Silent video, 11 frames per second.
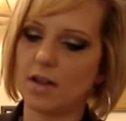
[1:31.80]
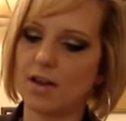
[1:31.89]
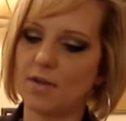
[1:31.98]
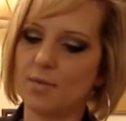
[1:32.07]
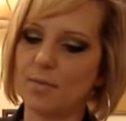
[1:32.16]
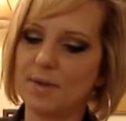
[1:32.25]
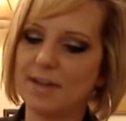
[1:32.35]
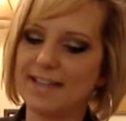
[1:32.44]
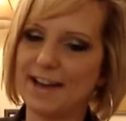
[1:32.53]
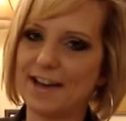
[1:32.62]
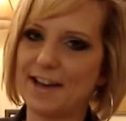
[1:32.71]
and it will
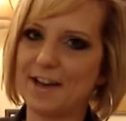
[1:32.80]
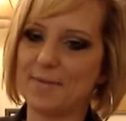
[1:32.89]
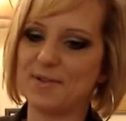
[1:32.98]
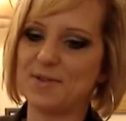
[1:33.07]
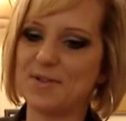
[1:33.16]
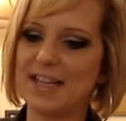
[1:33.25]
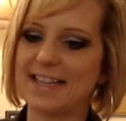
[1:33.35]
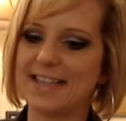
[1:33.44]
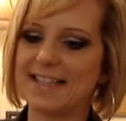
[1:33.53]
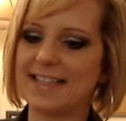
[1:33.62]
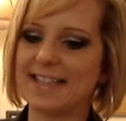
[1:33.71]
be time to
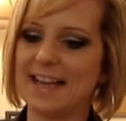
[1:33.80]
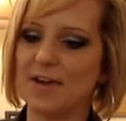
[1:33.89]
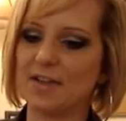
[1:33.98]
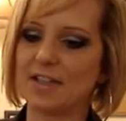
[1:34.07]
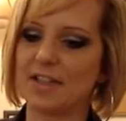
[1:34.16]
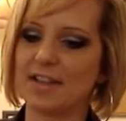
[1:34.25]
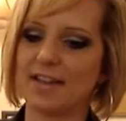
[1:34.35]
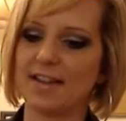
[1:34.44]
test this out.